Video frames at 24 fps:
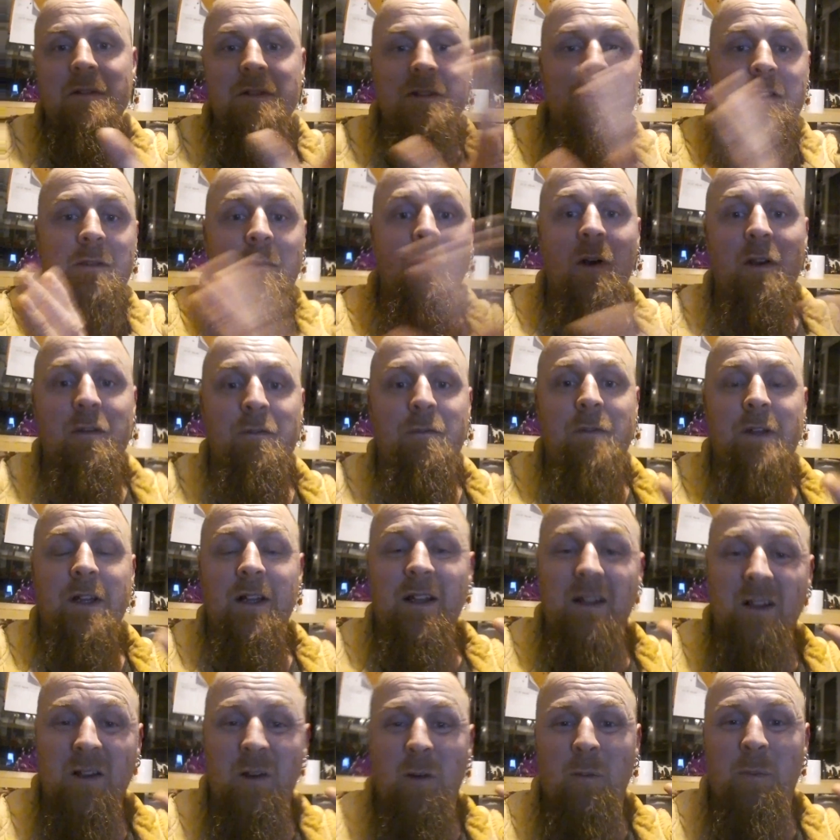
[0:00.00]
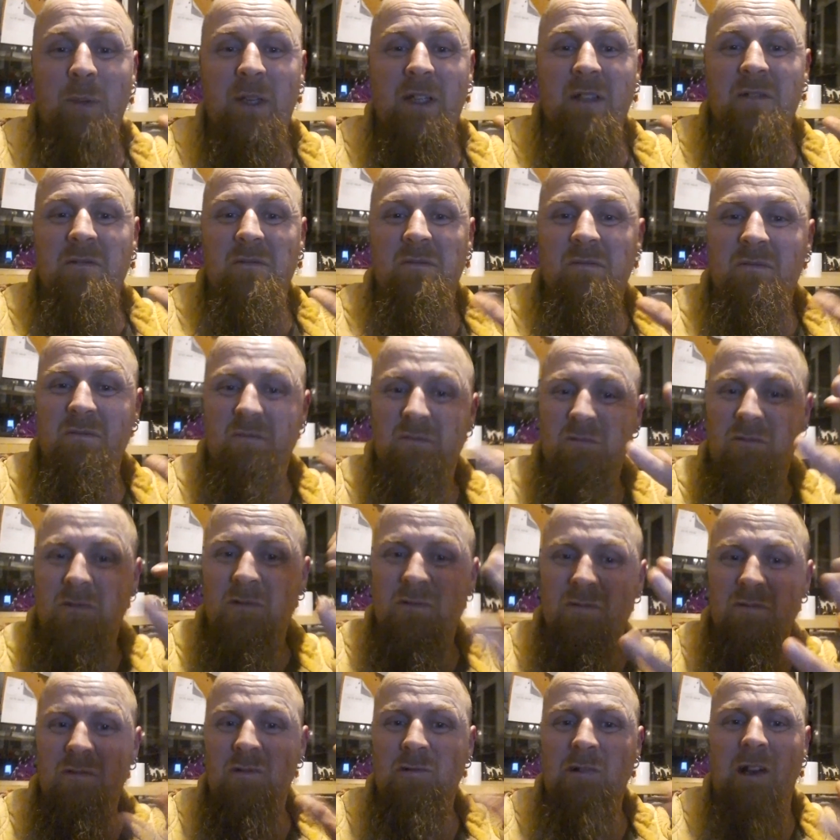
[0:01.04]
you might feel a little bit
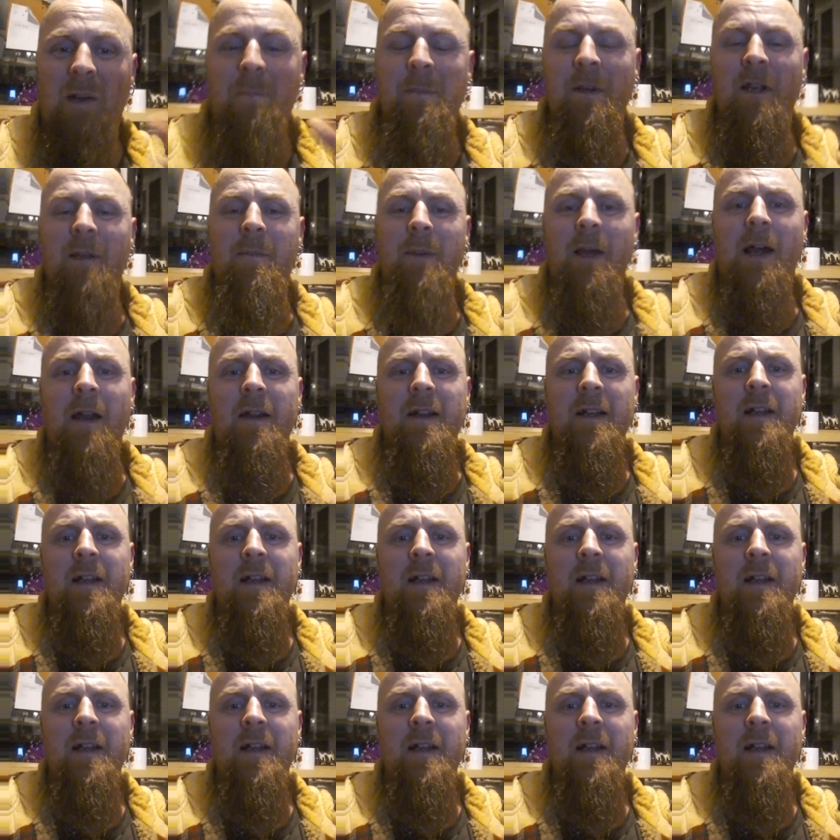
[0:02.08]
crappy about